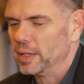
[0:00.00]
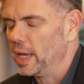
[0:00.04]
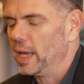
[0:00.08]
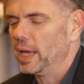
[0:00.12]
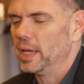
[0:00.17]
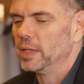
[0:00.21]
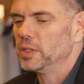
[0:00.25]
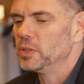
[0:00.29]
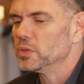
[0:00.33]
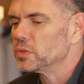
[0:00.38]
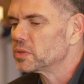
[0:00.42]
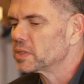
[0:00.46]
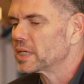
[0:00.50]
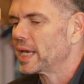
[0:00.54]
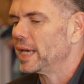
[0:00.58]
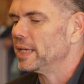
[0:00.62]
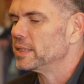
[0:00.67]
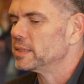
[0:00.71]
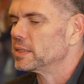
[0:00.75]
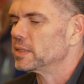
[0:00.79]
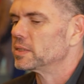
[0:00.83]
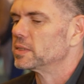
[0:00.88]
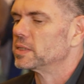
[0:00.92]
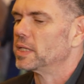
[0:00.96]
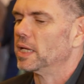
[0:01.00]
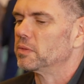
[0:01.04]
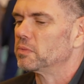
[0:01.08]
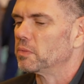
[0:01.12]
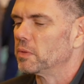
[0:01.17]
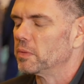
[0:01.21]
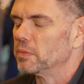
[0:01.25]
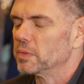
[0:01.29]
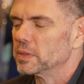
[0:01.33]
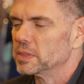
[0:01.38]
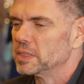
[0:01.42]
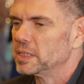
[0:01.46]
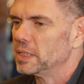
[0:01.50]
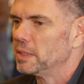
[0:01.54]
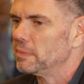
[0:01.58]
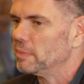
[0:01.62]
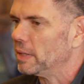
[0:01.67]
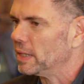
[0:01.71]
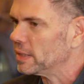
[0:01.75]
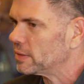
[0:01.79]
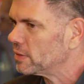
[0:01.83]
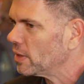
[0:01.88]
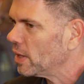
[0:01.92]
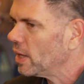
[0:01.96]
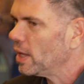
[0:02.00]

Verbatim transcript: uh, uh, use cases that we will see, but